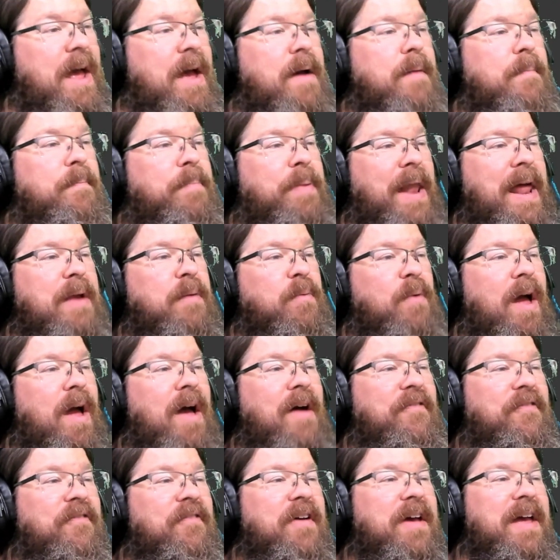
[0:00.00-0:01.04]
Play
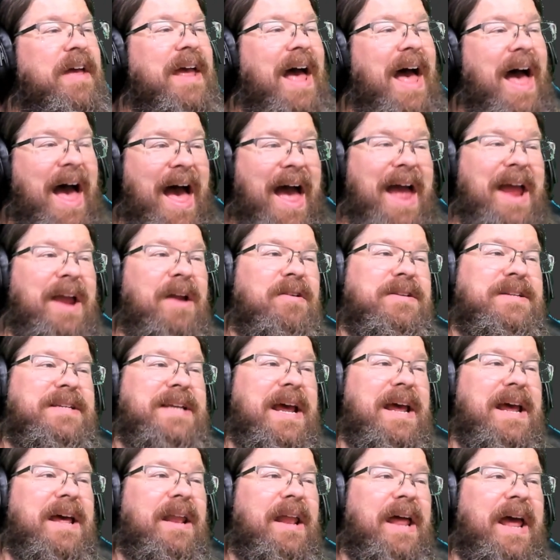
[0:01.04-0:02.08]
Rough, Iron
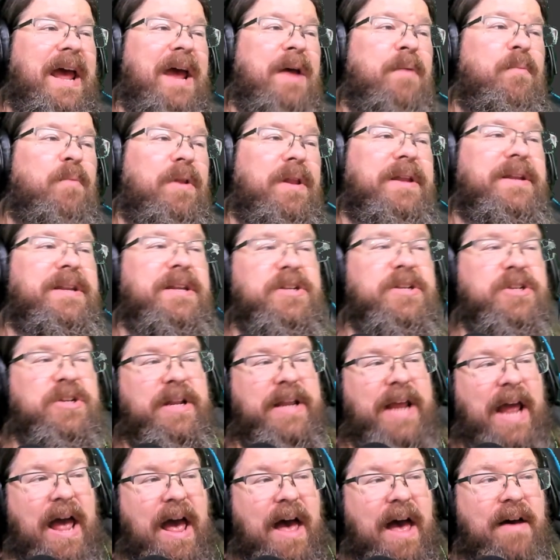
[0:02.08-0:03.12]
Tail, and will
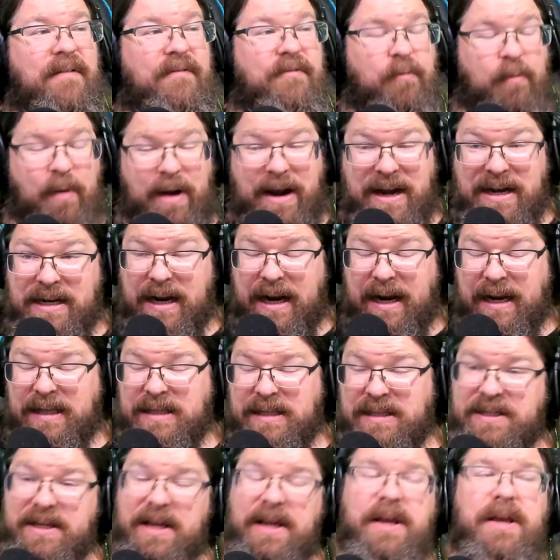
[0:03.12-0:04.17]
additionally have Rain
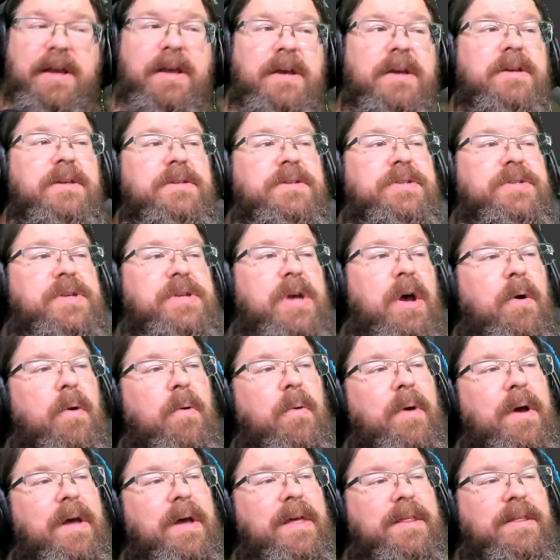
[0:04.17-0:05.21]
Dance.
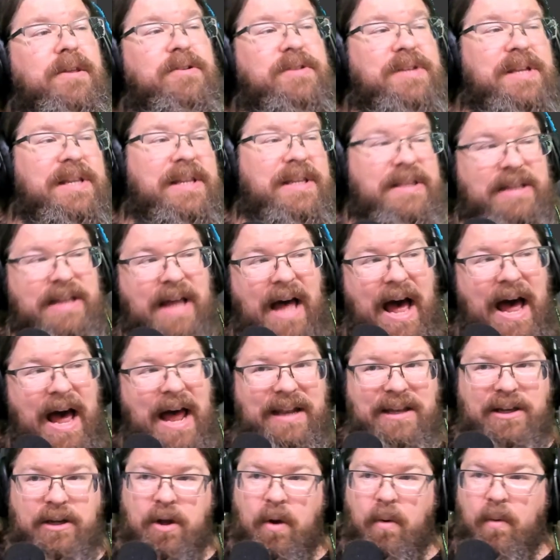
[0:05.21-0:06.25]
So there's a
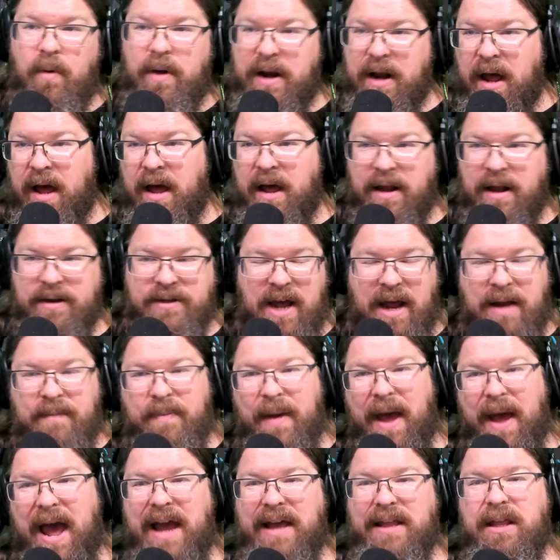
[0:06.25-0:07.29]
lot going to
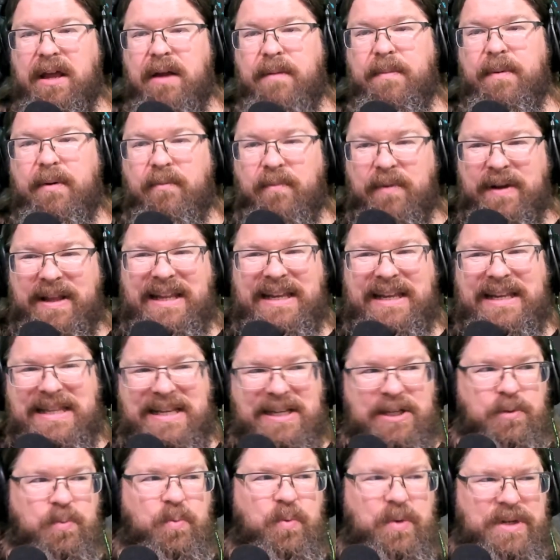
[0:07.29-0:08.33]
unpack there, but really
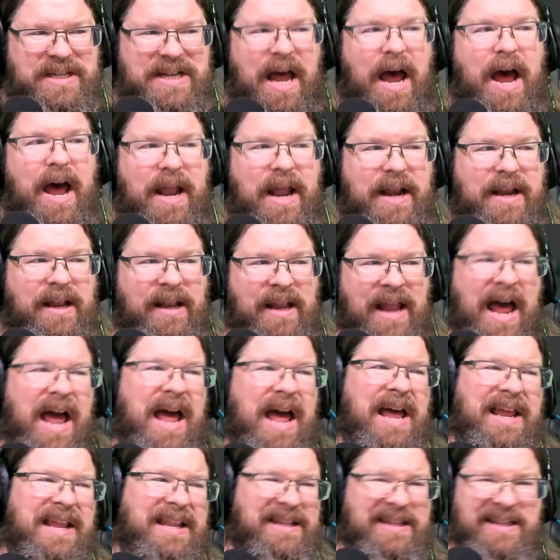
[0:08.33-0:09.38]
this was not,
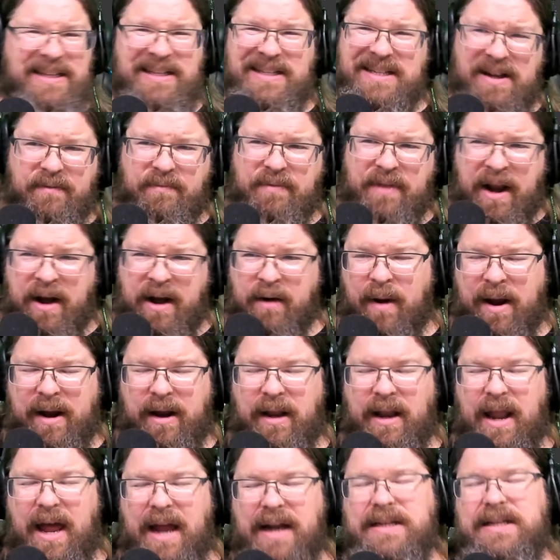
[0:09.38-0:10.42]
at least that I
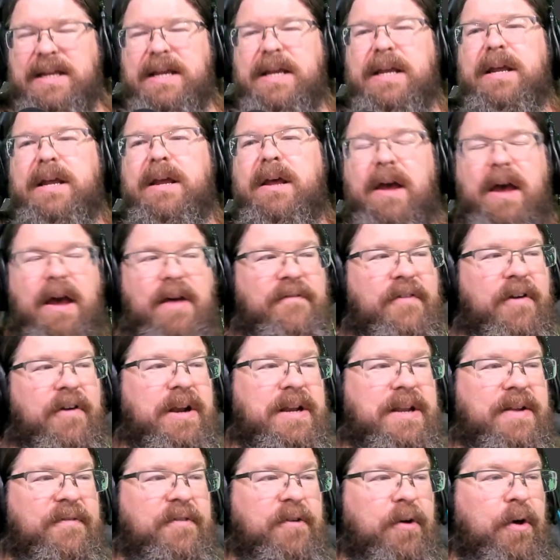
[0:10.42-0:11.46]
recollect, a very
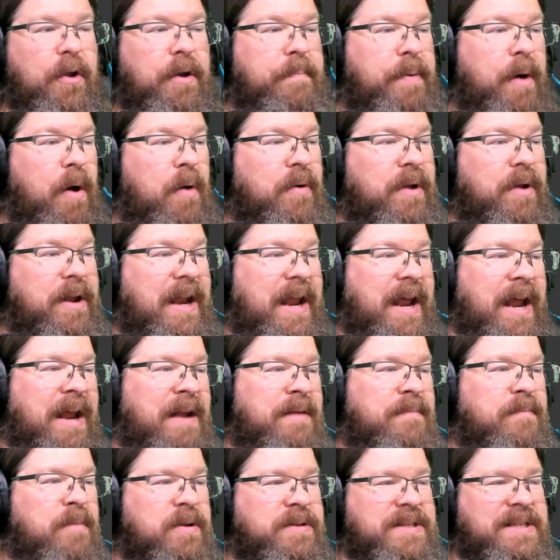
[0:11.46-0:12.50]
difficult opponent.
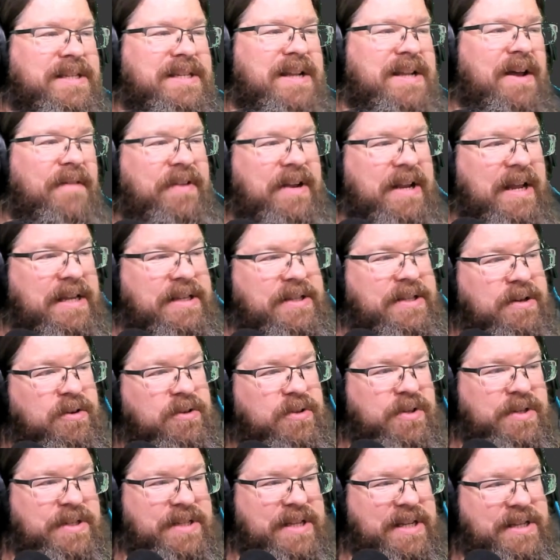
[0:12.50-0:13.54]
And most of the stuff he does here,
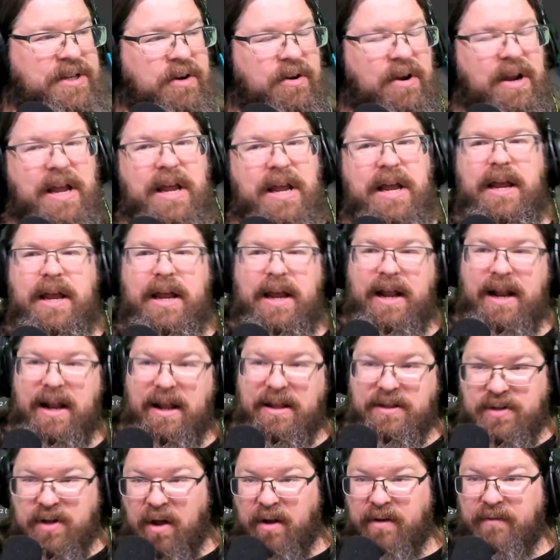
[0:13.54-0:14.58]
so it says here, and
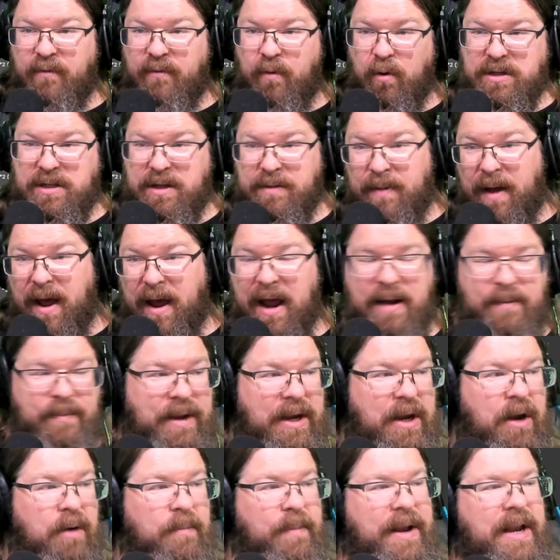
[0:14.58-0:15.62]
that's all unfortunately behind me
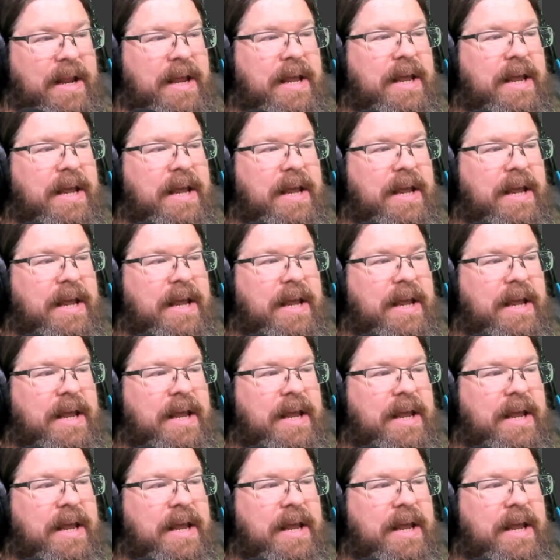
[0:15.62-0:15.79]
here, but